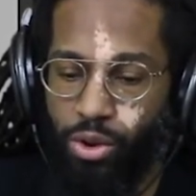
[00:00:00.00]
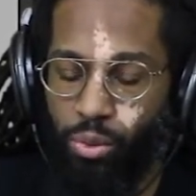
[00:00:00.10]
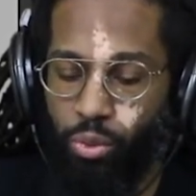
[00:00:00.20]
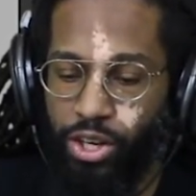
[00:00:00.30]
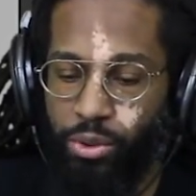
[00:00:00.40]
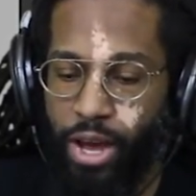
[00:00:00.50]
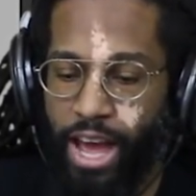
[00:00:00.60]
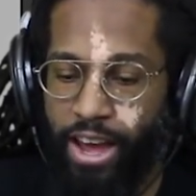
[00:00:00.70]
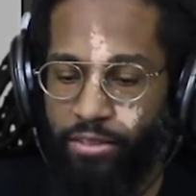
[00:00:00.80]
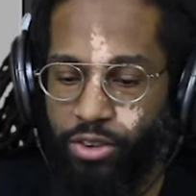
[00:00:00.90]
when you
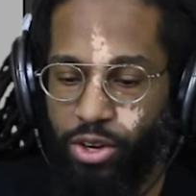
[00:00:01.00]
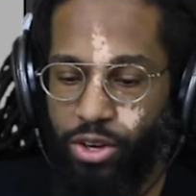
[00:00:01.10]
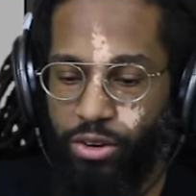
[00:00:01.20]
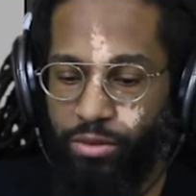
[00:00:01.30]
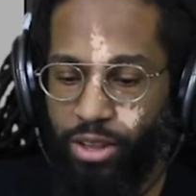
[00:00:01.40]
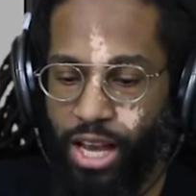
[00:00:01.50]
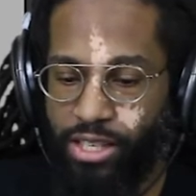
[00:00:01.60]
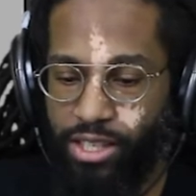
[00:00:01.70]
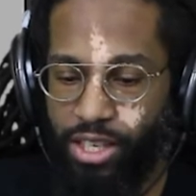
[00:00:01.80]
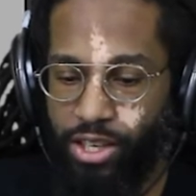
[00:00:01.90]
have your
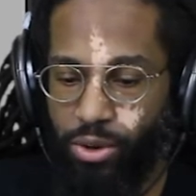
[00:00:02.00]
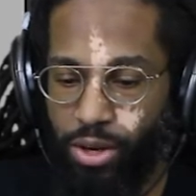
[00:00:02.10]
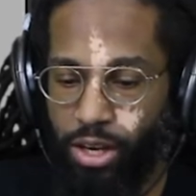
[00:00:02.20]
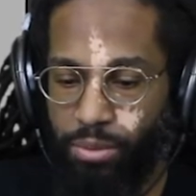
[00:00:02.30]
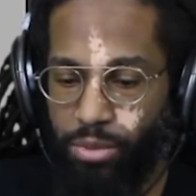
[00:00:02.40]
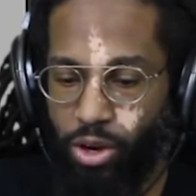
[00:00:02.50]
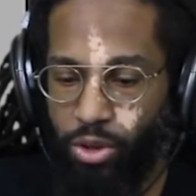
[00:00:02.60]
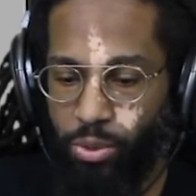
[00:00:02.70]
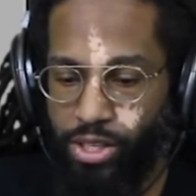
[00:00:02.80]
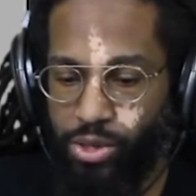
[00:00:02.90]
velocity go up all
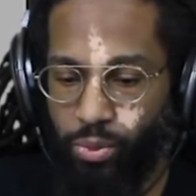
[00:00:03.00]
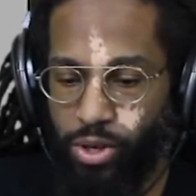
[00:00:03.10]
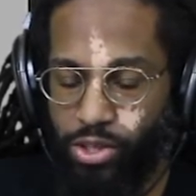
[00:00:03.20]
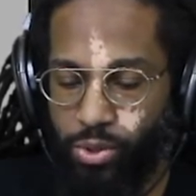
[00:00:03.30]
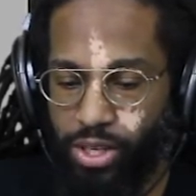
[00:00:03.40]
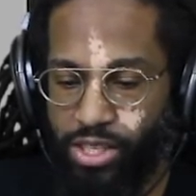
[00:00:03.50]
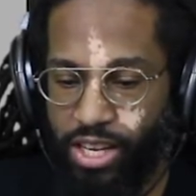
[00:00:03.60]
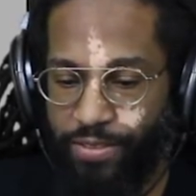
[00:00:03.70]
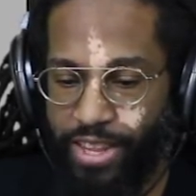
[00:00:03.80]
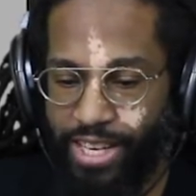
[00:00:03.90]
the way to
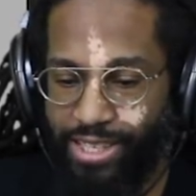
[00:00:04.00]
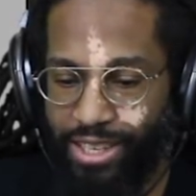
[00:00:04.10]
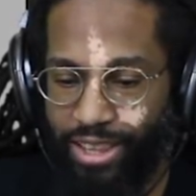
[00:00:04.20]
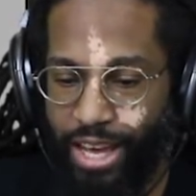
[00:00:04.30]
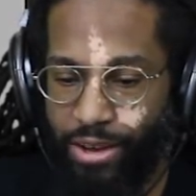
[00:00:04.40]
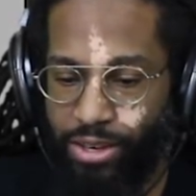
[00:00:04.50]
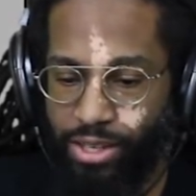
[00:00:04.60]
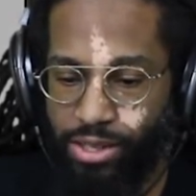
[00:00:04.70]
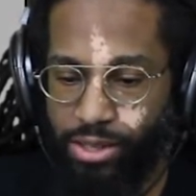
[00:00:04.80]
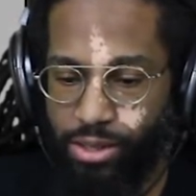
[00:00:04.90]
127, that's the
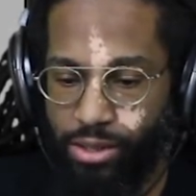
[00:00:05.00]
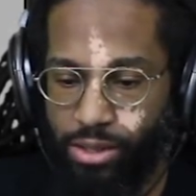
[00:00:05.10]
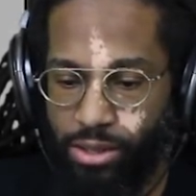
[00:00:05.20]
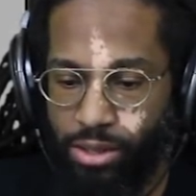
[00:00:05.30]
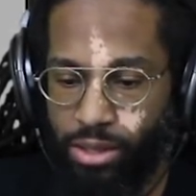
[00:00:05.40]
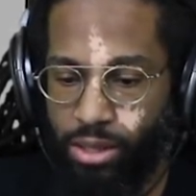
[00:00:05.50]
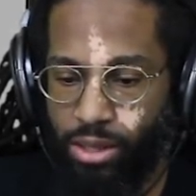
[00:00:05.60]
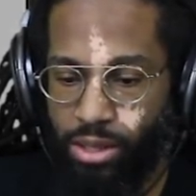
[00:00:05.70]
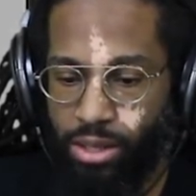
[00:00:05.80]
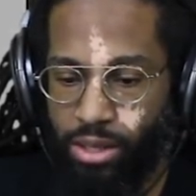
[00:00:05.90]
loudest.
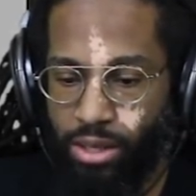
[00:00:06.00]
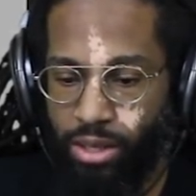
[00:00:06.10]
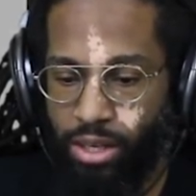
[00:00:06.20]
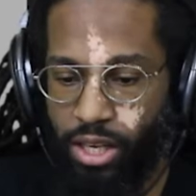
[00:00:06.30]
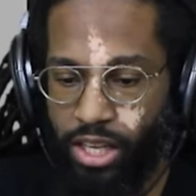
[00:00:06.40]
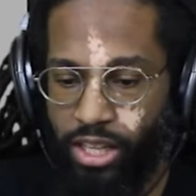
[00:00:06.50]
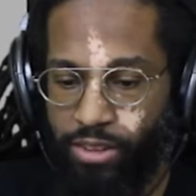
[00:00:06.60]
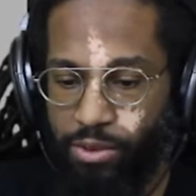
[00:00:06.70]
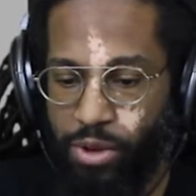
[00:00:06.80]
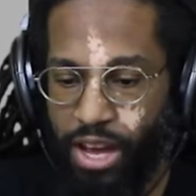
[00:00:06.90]
And
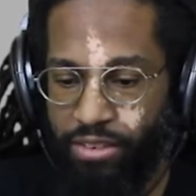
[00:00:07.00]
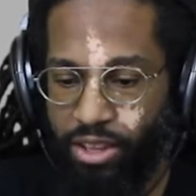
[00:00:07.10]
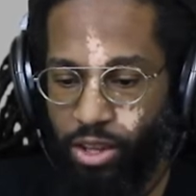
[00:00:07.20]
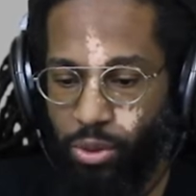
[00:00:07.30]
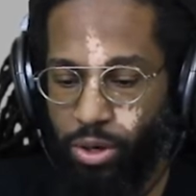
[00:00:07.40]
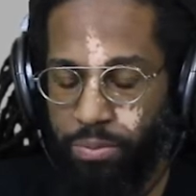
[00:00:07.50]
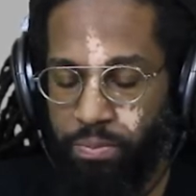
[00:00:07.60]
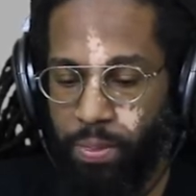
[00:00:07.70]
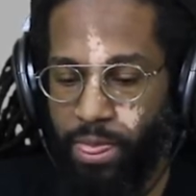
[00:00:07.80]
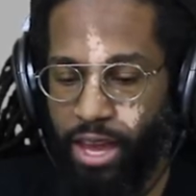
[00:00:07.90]
then if you have it
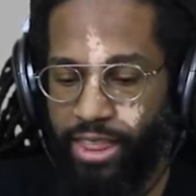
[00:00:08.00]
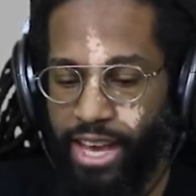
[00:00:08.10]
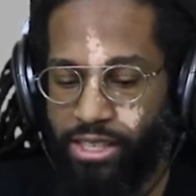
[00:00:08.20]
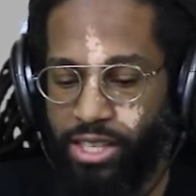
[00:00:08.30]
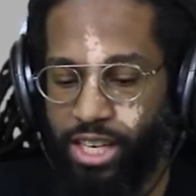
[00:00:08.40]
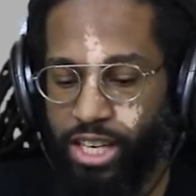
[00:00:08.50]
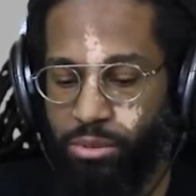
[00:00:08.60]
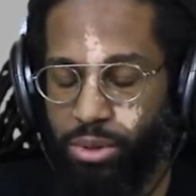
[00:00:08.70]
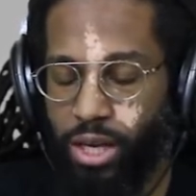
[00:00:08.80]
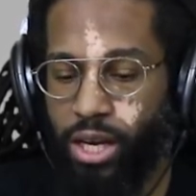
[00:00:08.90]
lower. And that's key
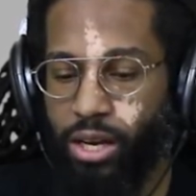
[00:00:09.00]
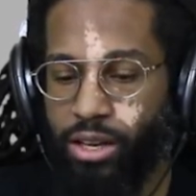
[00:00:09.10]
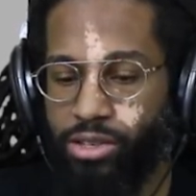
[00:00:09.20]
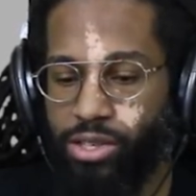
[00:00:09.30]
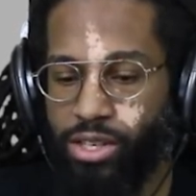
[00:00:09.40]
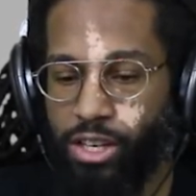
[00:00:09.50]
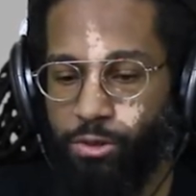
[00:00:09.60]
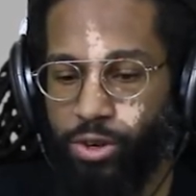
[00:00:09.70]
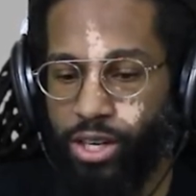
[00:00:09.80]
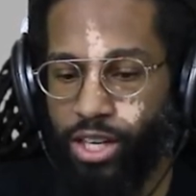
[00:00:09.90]
because
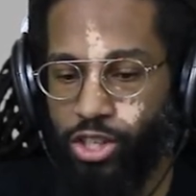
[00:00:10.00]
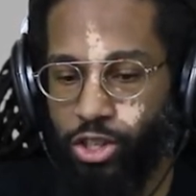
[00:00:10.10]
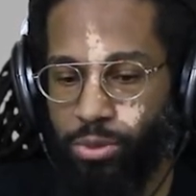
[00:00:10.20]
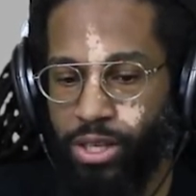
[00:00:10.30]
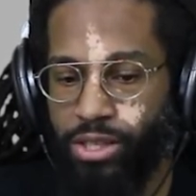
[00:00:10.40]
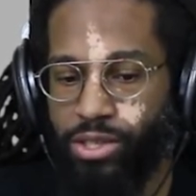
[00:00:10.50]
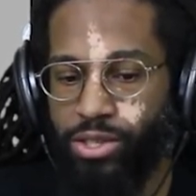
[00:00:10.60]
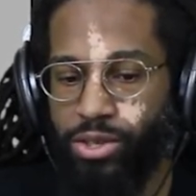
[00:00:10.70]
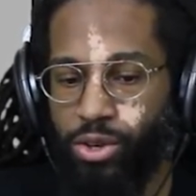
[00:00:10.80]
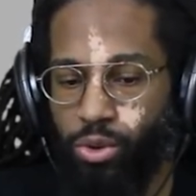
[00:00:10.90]
different
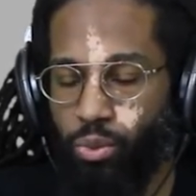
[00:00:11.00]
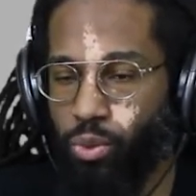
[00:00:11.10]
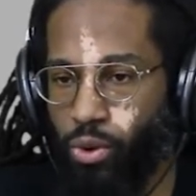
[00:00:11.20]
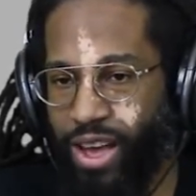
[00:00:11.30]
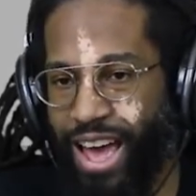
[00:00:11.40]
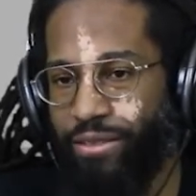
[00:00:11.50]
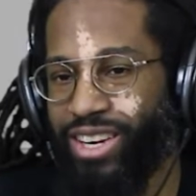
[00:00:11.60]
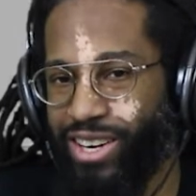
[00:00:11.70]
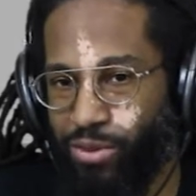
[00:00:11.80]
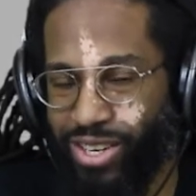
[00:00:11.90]
instruments will have a
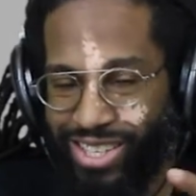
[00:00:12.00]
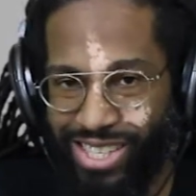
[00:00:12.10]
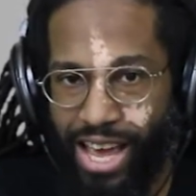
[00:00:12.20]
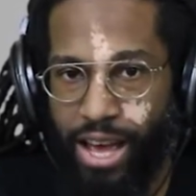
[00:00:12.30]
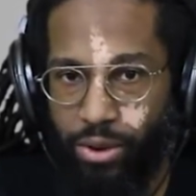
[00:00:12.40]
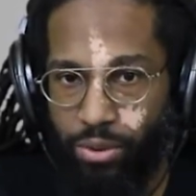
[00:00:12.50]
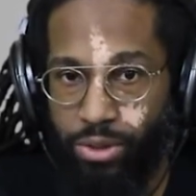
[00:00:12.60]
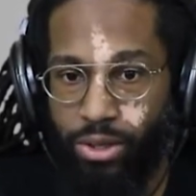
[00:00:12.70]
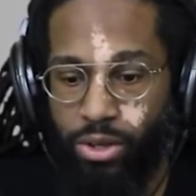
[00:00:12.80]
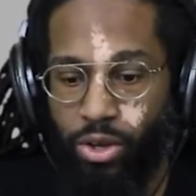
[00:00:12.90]
different
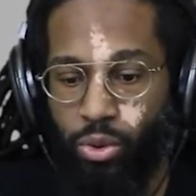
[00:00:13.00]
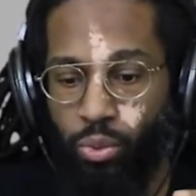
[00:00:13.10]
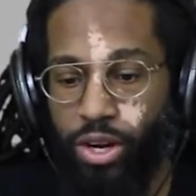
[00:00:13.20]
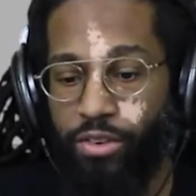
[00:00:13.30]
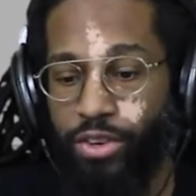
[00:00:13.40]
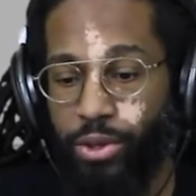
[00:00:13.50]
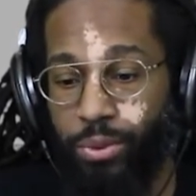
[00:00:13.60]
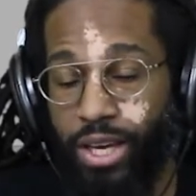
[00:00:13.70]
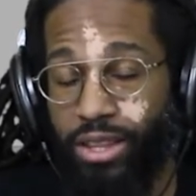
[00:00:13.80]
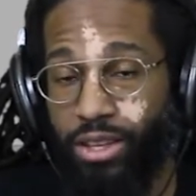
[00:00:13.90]
sound whenever you
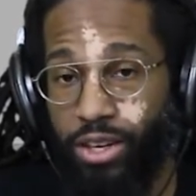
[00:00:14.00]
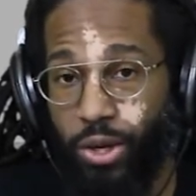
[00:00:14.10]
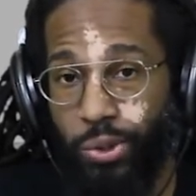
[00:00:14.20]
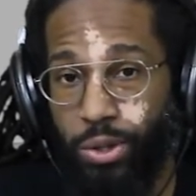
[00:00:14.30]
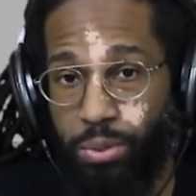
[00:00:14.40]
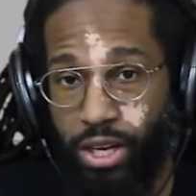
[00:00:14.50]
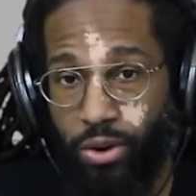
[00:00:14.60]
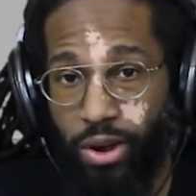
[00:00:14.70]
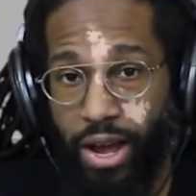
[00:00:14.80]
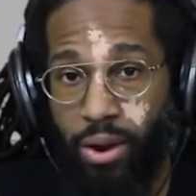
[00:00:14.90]
hit the note, depending
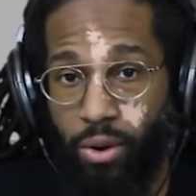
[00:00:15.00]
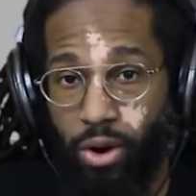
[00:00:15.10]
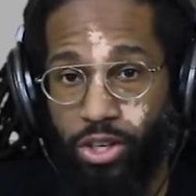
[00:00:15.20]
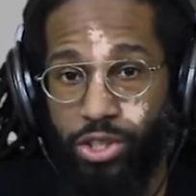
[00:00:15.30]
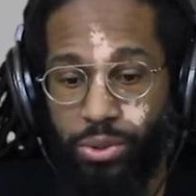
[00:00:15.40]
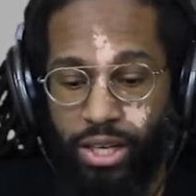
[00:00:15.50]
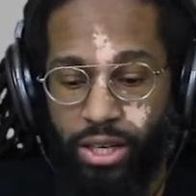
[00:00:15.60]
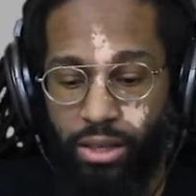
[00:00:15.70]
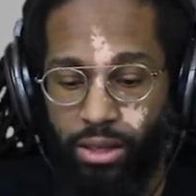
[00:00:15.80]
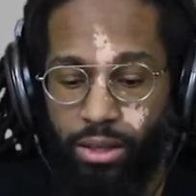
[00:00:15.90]
on how hard you hit
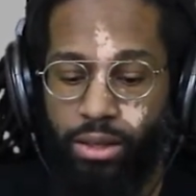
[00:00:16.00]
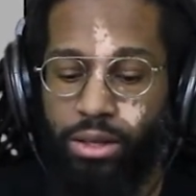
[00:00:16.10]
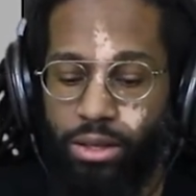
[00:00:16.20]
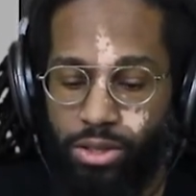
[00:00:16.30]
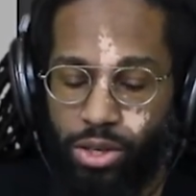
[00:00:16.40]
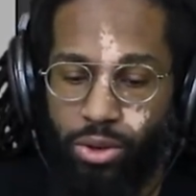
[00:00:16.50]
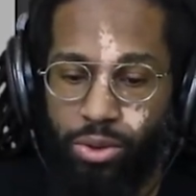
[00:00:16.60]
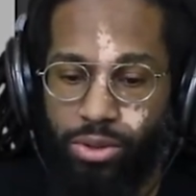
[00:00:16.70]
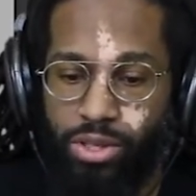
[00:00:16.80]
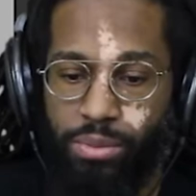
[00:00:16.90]
it.
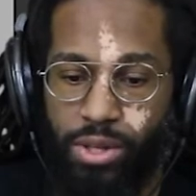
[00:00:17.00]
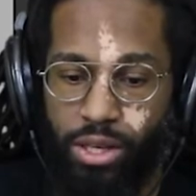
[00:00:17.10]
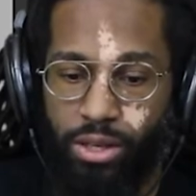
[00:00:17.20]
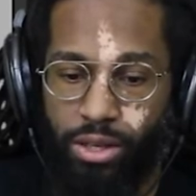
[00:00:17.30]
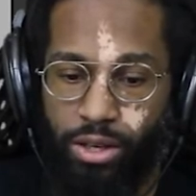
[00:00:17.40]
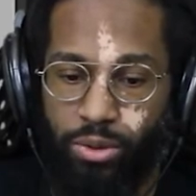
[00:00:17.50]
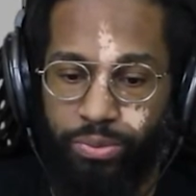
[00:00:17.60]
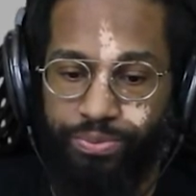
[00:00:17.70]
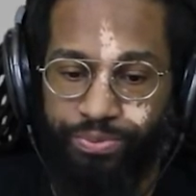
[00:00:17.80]
So something good to note.